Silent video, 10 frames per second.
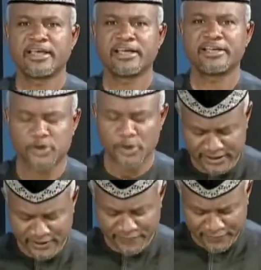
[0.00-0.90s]
So much
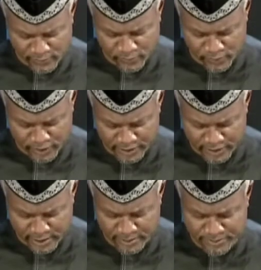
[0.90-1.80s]
for staying with us.
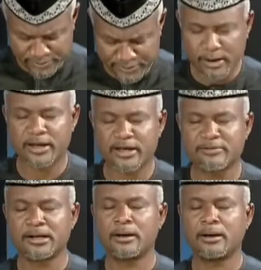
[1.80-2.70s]

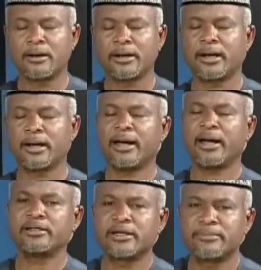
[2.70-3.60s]
Bar.Ohaegbu, a lawyer
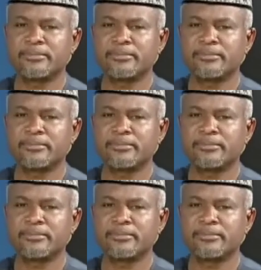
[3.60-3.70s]
and a